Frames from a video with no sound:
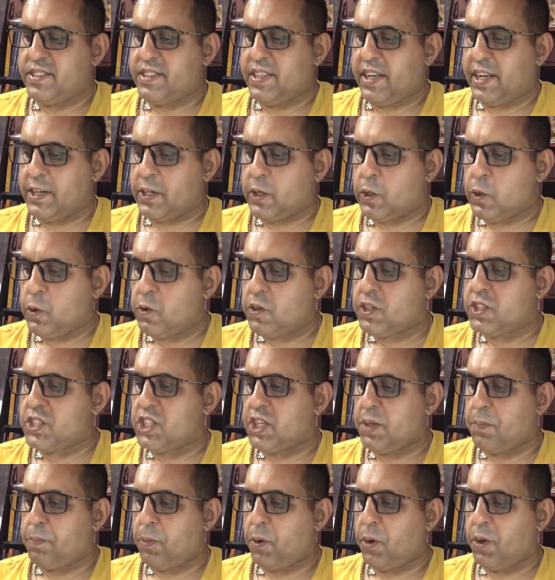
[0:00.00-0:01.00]
that looks
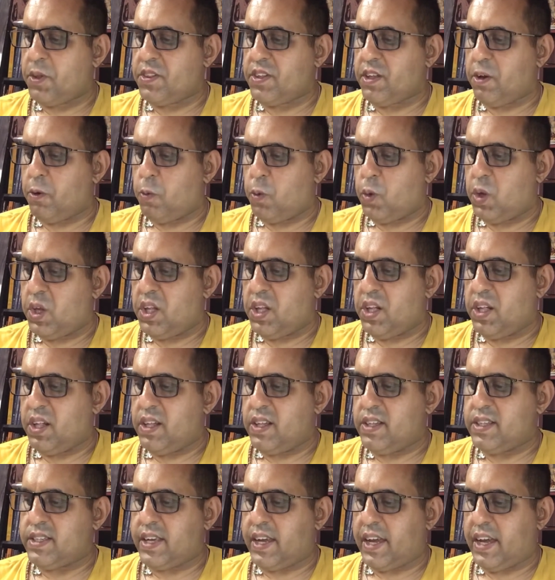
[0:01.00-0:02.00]
upon the
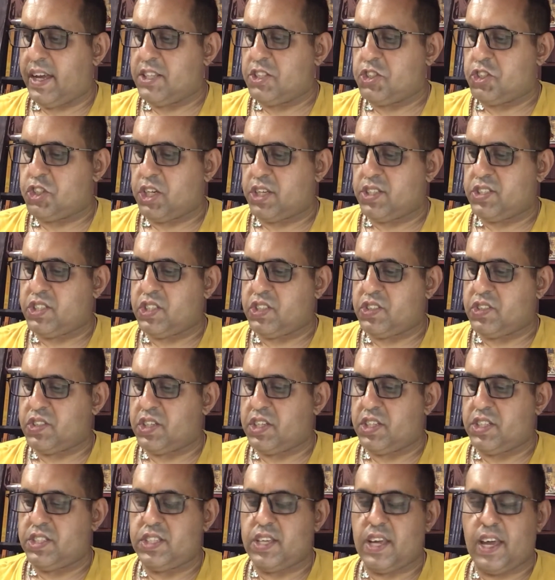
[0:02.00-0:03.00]
world and judges
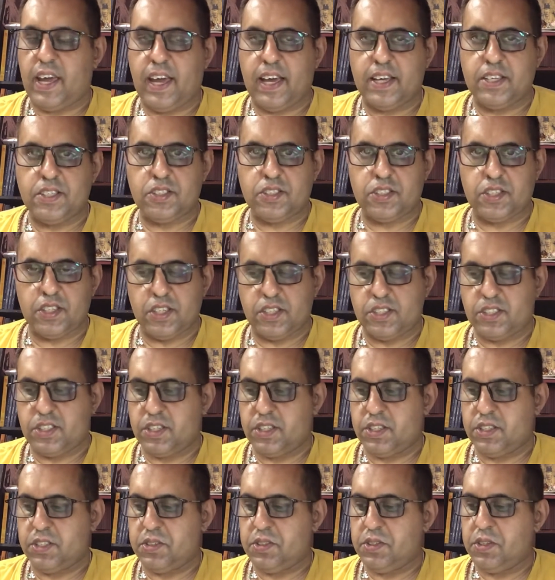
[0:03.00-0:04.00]
it as
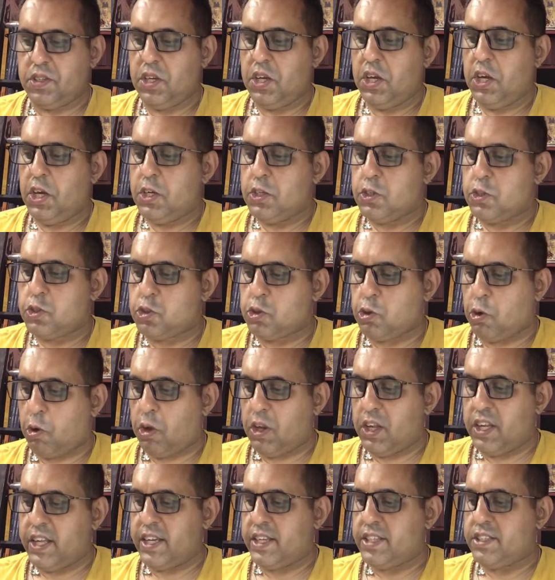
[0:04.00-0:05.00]
certain,
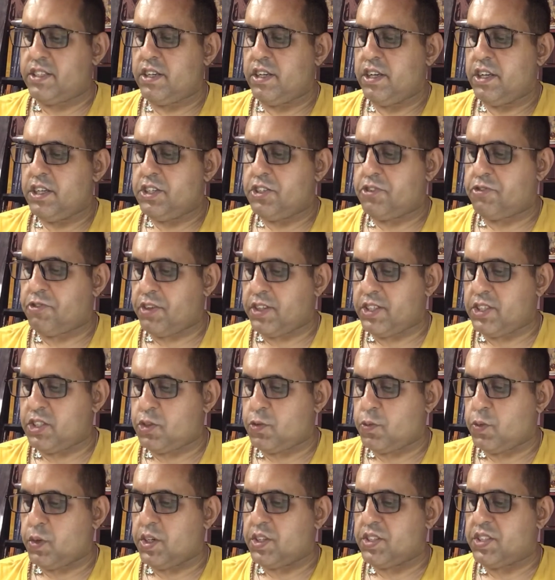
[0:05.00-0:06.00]
solid,
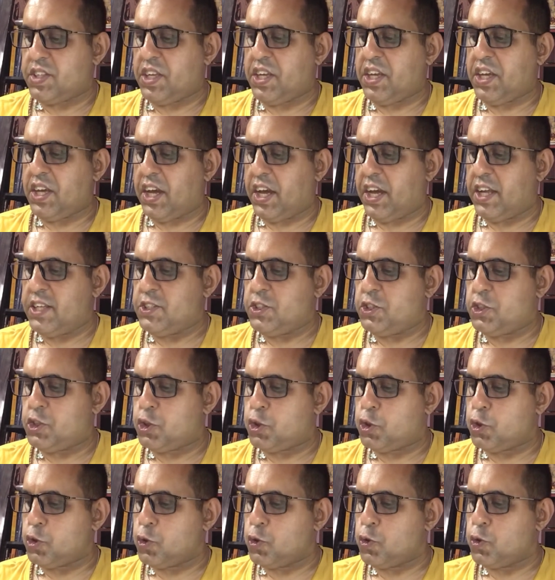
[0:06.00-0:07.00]
trustworthy, and
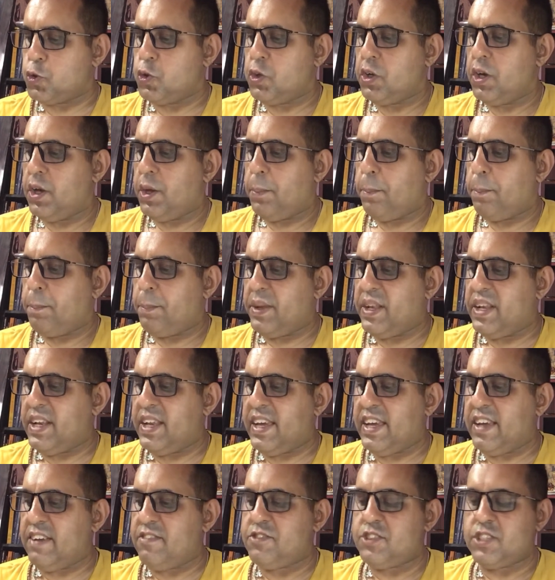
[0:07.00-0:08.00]
true
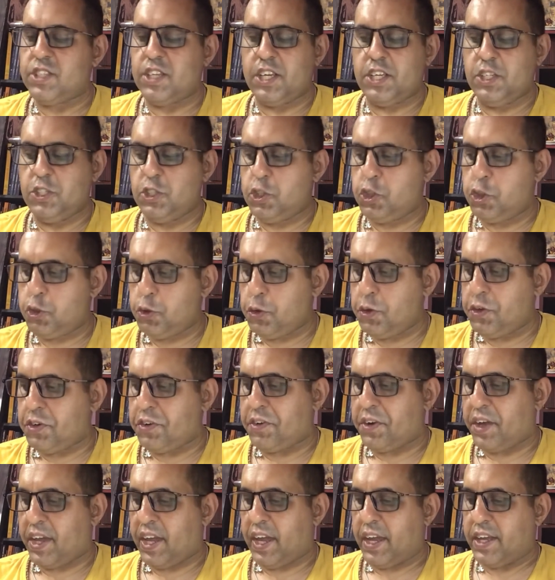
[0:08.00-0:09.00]
believes in two
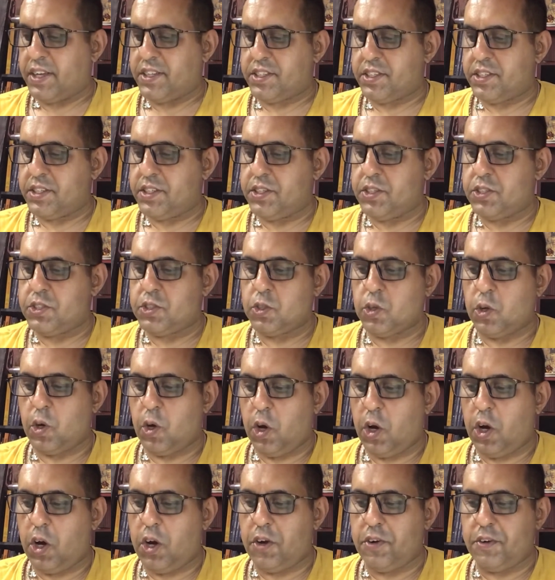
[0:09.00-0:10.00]
creators
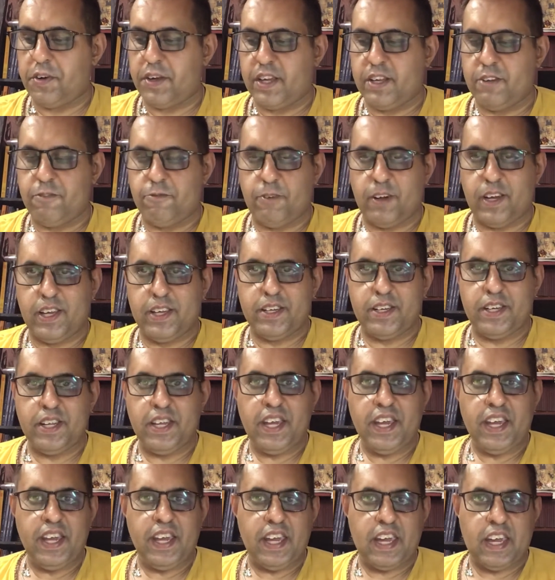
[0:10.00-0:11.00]
or in one,
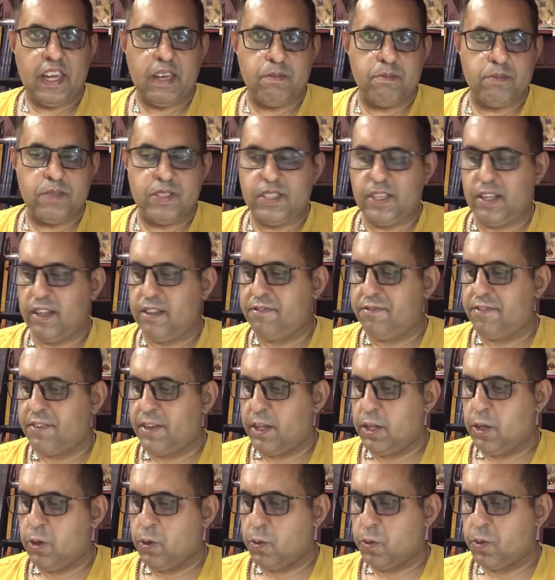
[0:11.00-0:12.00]
Himself
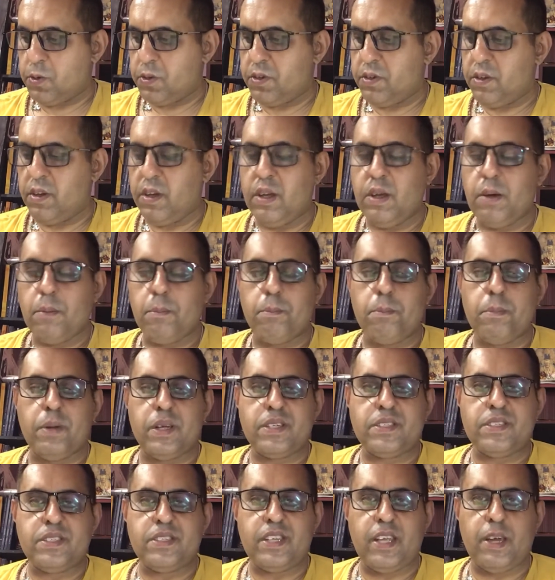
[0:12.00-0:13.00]
alone,
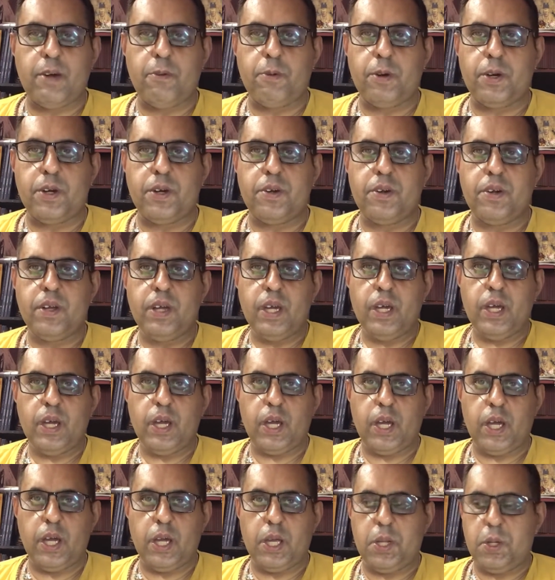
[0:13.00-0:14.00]
but never
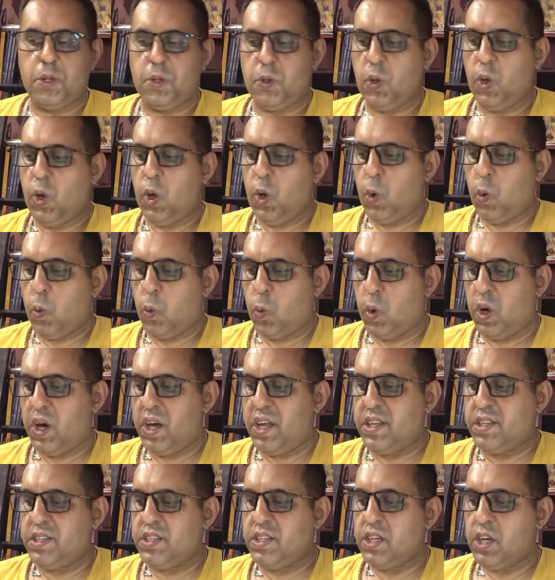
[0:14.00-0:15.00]
in
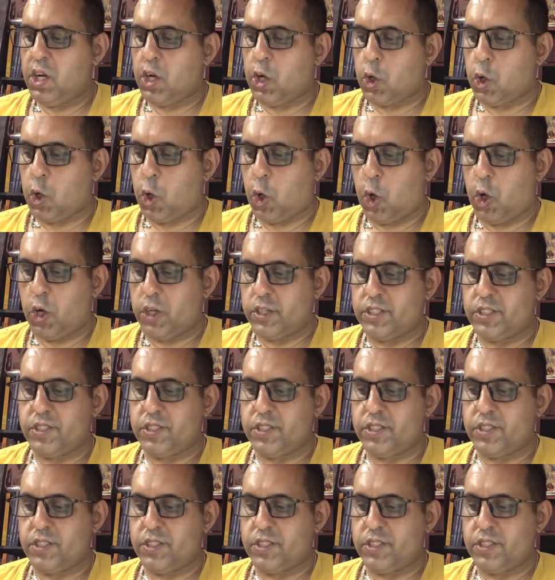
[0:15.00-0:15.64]
one God.